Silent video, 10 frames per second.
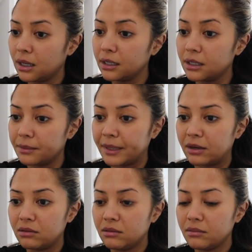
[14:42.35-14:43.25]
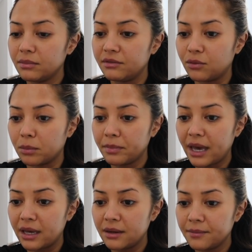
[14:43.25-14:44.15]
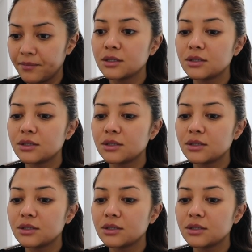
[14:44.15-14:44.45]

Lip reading: a good amount before bed.